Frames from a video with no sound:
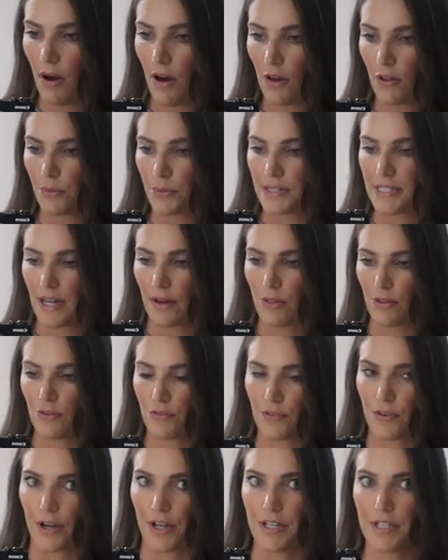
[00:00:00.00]
all the way down the
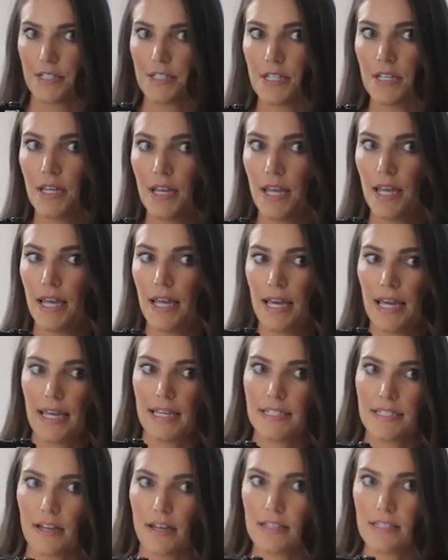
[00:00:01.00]
front.
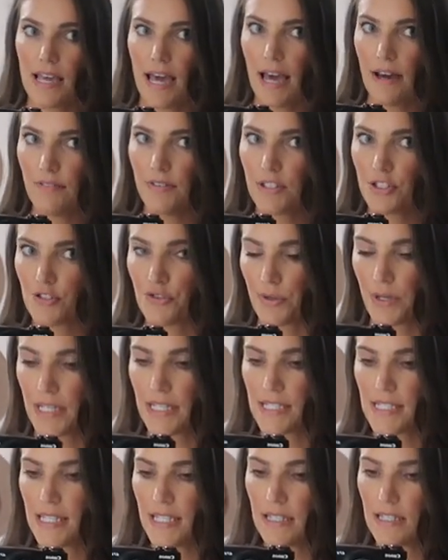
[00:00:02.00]
It does have a
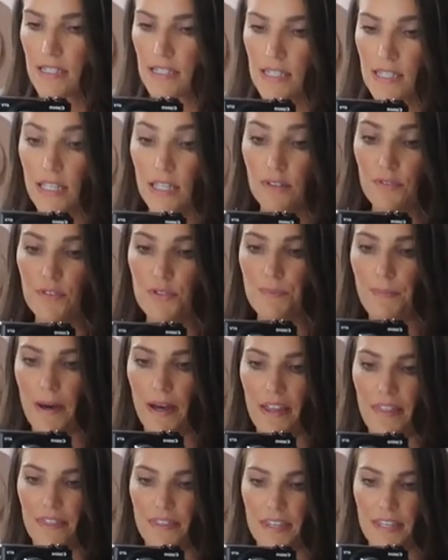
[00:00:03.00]
straight sleeves,
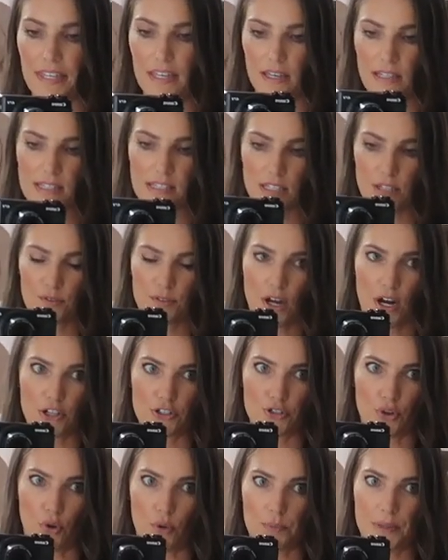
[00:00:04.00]
but the sleeves are
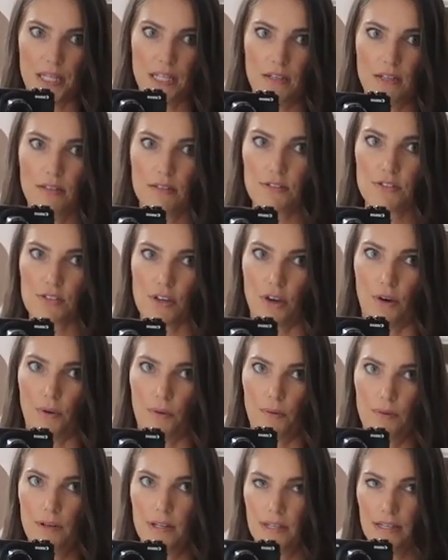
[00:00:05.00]
dolman,
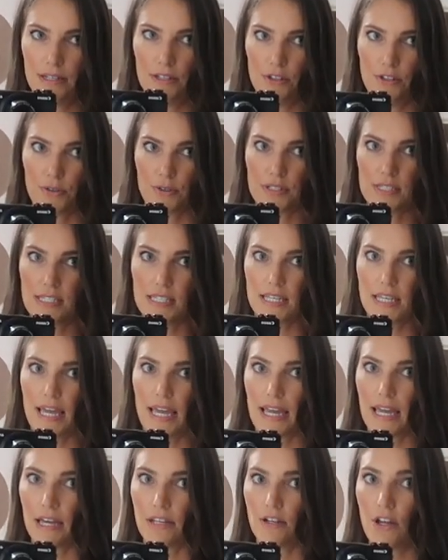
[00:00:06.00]
so you can see.
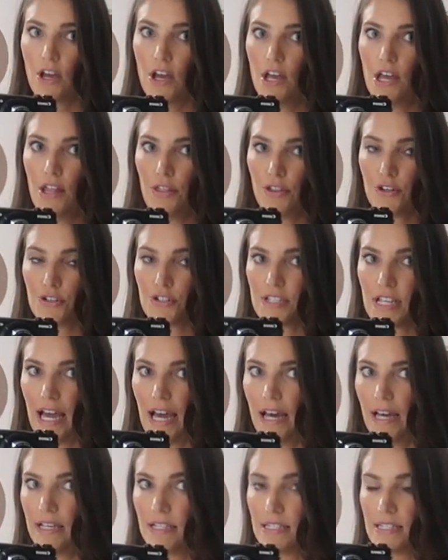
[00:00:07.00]
And there's
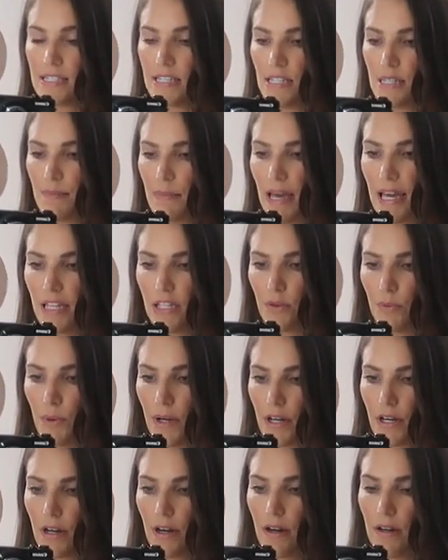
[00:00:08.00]
not a seam
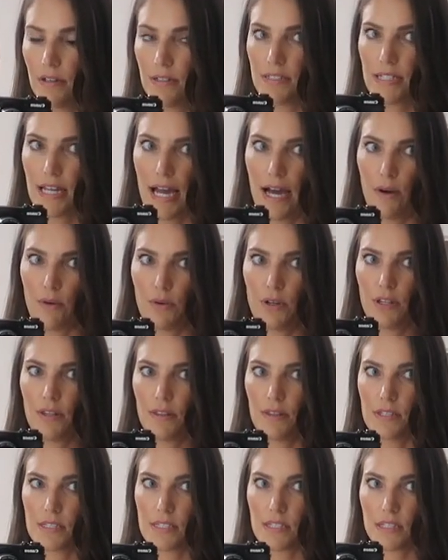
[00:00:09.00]
anywhere down
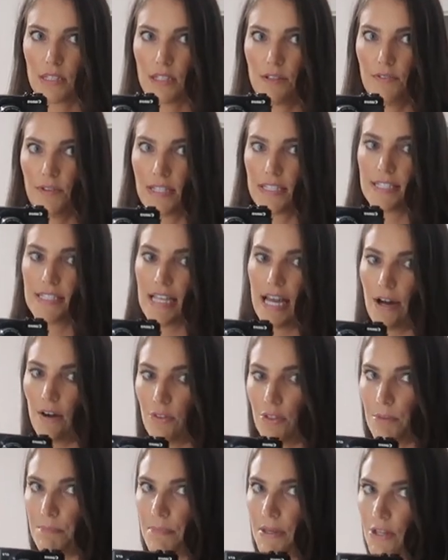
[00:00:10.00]
the sleeve. It's
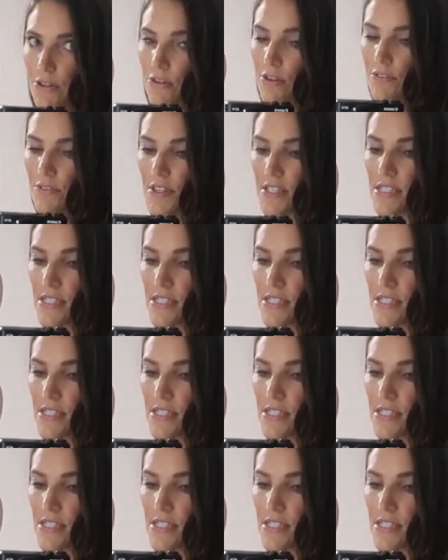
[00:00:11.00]
down the middle of the